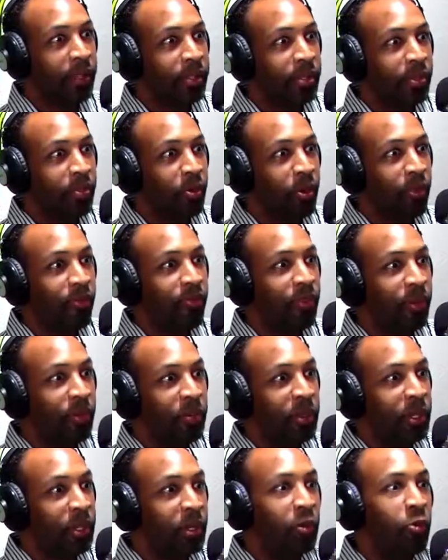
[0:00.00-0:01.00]
the more
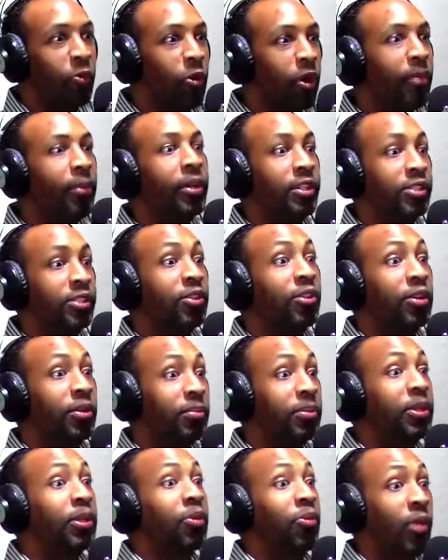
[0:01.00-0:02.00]
feminine a woman is going to
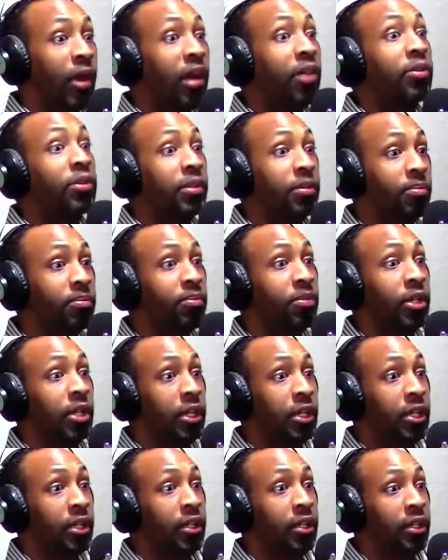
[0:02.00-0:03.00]
be around him.
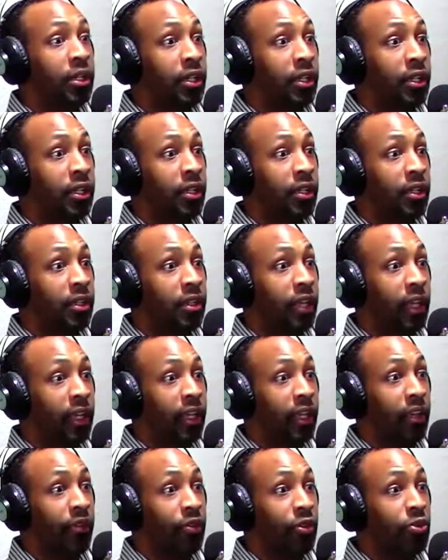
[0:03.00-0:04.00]

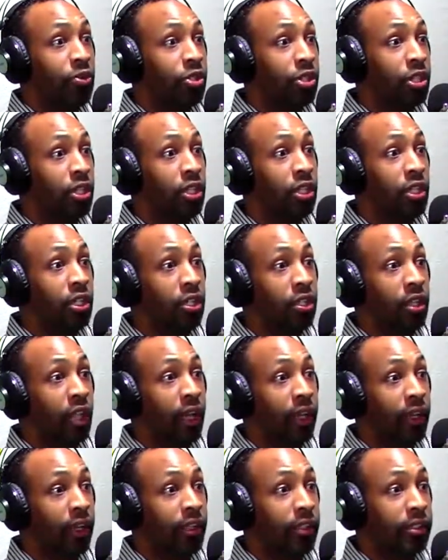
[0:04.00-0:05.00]
Like, if you see,
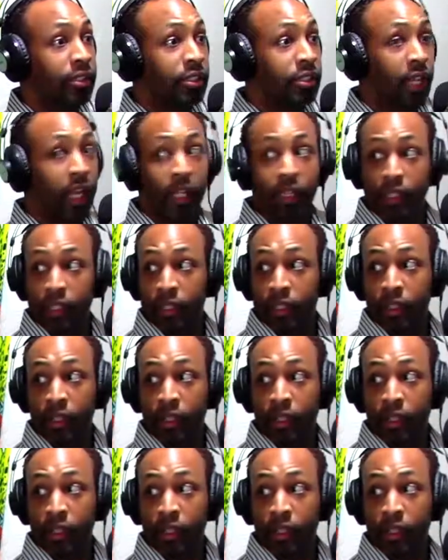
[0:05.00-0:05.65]
like, a solid